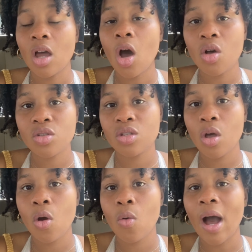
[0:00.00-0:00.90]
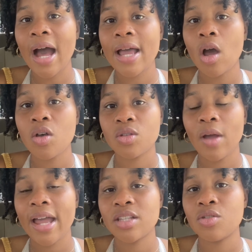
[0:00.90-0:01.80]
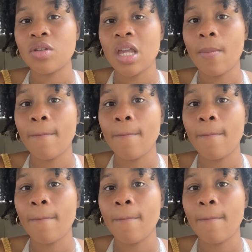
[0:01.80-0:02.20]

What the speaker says: also I also had to get